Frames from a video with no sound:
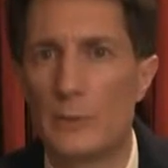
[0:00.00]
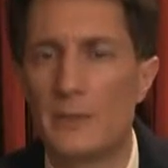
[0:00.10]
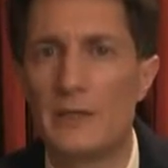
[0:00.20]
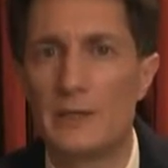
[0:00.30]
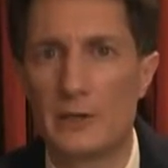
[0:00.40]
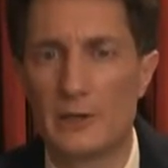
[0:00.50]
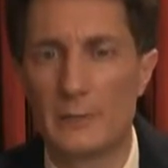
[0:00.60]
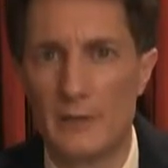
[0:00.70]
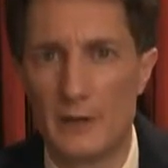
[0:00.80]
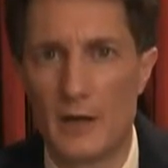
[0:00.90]
immediately
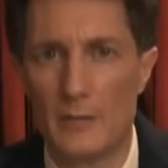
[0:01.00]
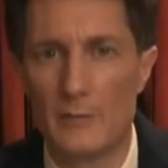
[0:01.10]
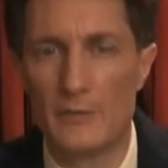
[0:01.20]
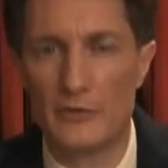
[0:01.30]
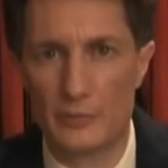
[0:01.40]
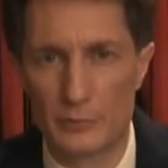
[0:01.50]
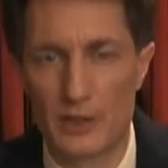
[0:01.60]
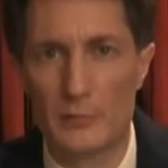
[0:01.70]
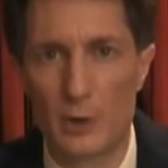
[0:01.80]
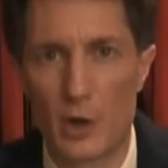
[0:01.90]
become the
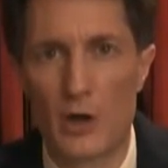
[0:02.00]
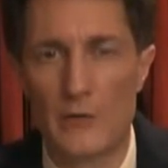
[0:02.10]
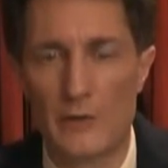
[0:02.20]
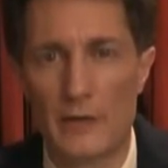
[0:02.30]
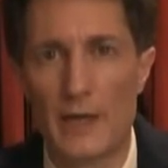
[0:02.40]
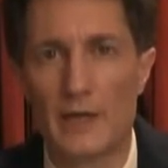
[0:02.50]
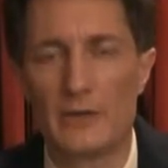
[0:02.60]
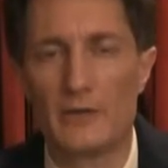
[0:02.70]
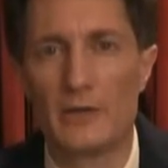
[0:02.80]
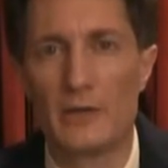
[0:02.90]
supreme law of the
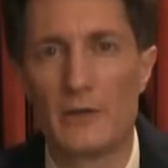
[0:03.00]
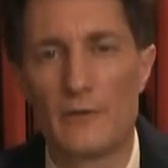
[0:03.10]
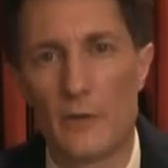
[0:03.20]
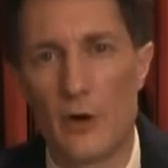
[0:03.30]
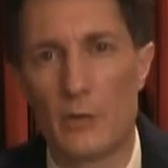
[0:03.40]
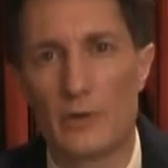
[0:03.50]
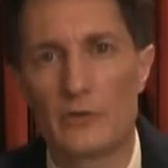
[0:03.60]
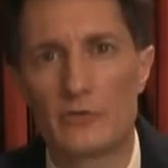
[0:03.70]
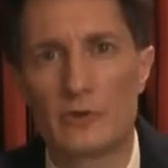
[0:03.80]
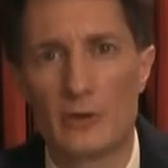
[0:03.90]
land, for
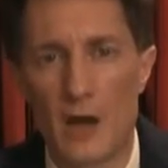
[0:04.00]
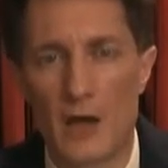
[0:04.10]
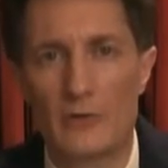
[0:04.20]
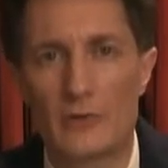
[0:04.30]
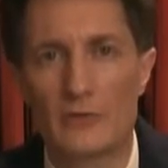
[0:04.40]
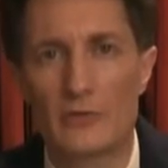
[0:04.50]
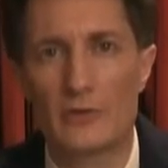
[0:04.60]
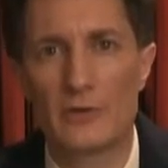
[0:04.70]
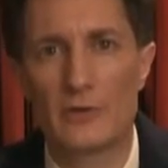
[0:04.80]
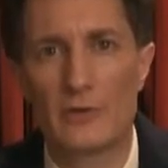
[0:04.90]
which Congress,
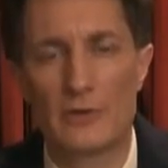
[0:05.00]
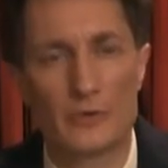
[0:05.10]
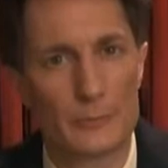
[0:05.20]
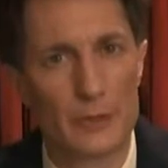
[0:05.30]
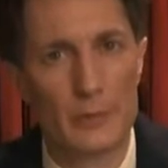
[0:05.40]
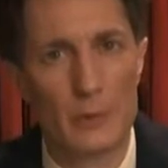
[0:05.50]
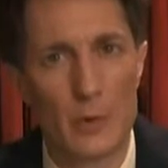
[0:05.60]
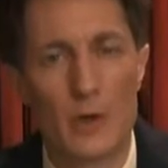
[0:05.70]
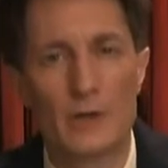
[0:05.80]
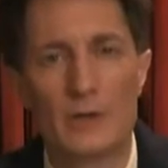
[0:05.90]
the Supreme
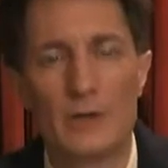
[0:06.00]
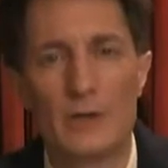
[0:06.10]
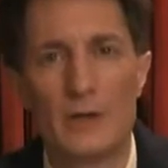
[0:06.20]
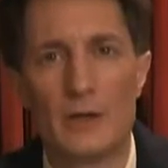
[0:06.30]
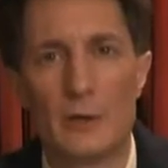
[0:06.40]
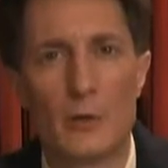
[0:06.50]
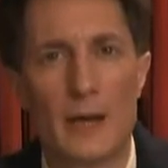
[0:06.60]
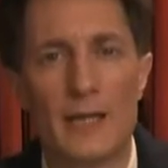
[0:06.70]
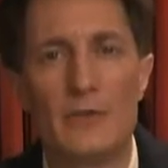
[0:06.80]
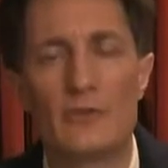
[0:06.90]
Court, nor
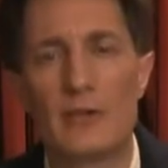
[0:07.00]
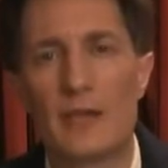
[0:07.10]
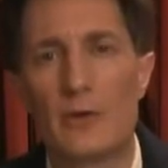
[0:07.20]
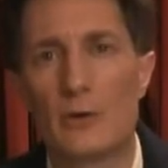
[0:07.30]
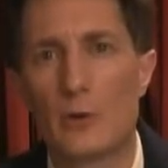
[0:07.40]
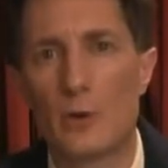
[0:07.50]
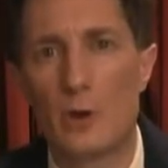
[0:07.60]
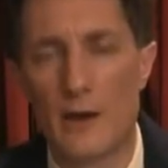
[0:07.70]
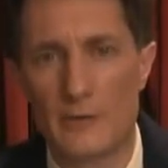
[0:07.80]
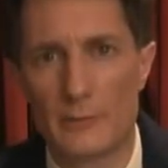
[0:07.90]
any state or
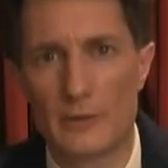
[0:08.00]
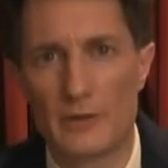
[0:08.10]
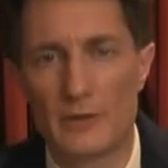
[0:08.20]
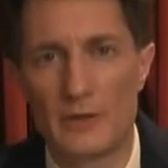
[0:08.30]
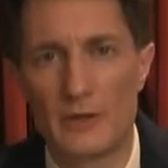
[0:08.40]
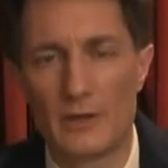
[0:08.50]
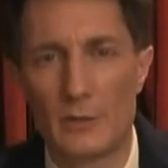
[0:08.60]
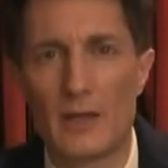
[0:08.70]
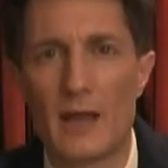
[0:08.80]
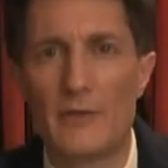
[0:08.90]
local government
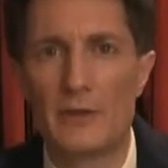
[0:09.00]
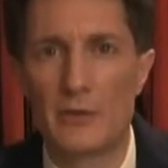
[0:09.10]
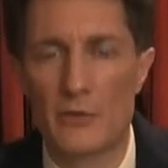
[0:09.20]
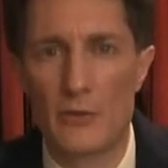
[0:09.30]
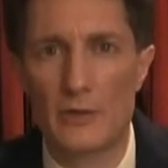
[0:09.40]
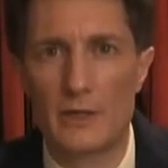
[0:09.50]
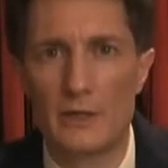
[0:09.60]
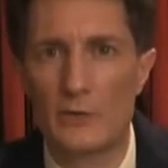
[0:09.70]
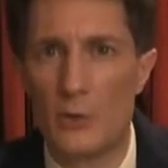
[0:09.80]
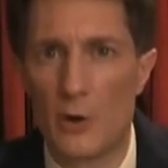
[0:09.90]
would have the authority
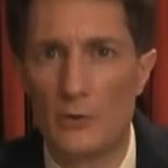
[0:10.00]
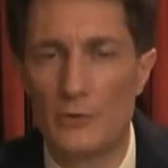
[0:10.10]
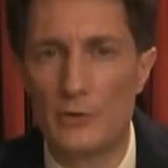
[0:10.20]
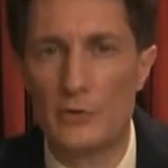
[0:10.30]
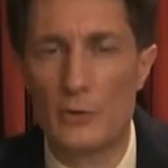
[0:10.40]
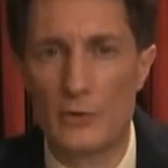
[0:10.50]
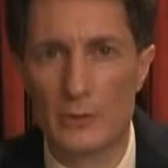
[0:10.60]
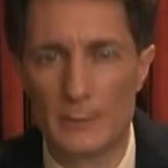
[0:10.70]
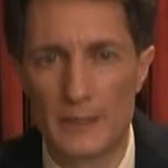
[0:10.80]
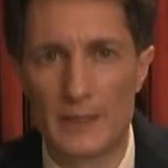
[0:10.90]
to alter or
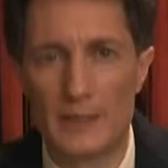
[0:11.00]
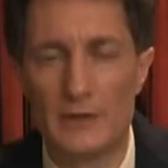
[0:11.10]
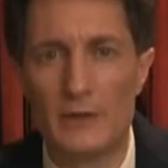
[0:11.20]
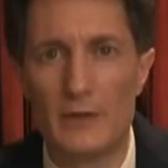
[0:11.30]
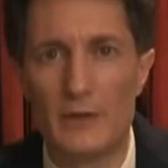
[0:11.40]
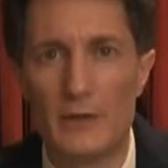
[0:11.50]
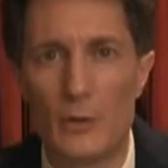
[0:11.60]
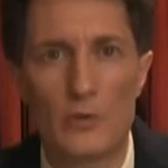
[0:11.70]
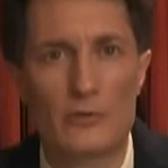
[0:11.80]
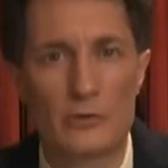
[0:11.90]
impede
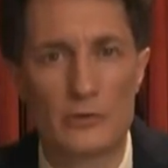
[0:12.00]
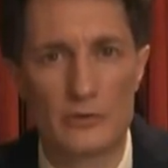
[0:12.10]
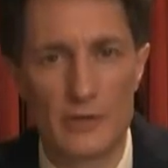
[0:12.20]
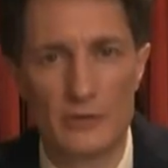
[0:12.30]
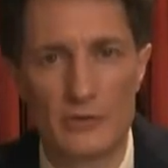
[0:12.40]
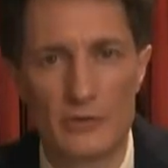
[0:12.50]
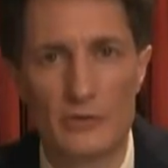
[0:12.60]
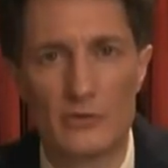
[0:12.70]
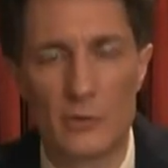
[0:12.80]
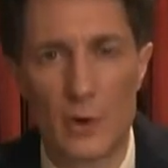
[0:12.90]
or
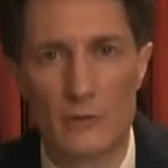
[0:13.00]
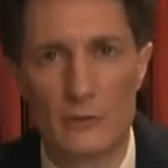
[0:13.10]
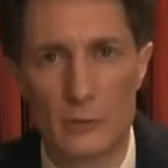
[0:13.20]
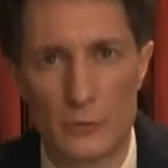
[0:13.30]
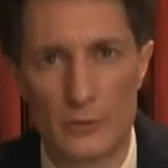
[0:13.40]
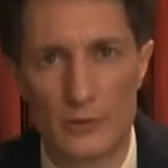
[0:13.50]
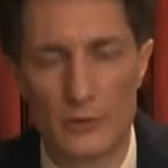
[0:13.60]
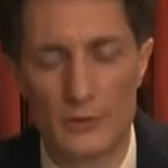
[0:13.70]
jurisdiction to overrule.